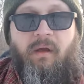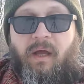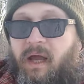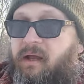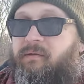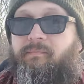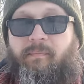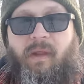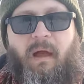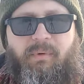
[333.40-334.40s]
And
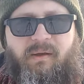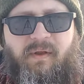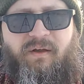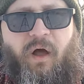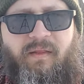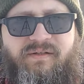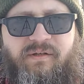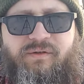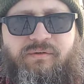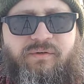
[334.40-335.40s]
I believe they call this
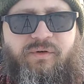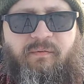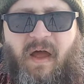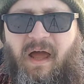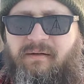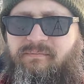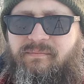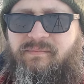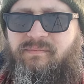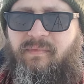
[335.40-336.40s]
a trivet.
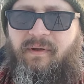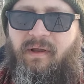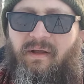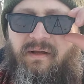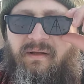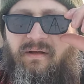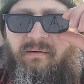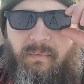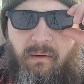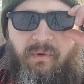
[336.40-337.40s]

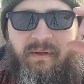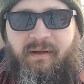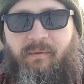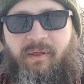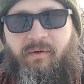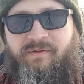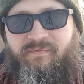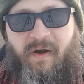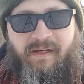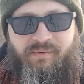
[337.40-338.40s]
I'm not really good with those
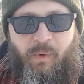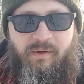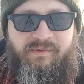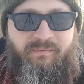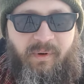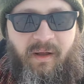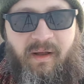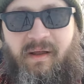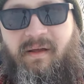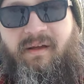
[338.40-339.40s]
French words, but
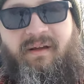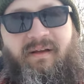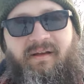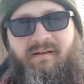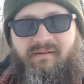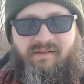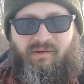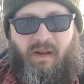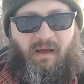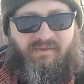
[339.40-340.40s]

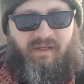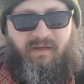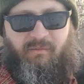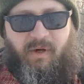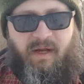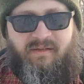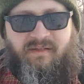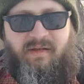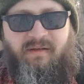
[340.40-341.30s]
so now see your wrist.